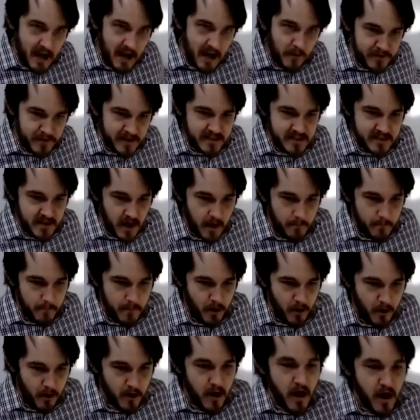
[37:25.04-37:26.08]
out this
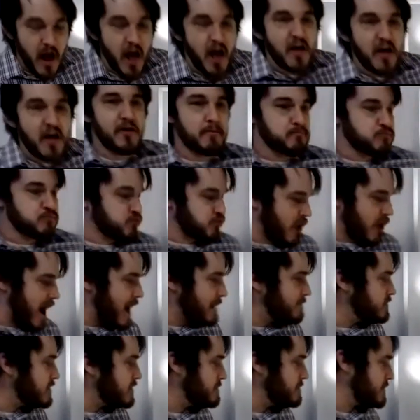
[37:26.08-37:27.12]
number. The
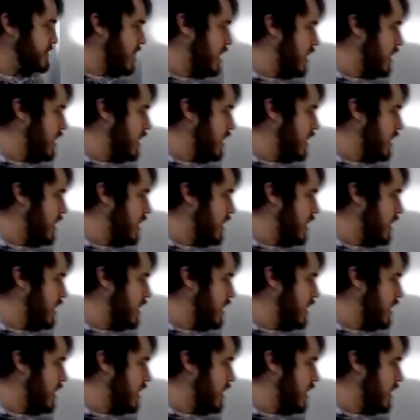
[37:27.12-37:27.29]
problem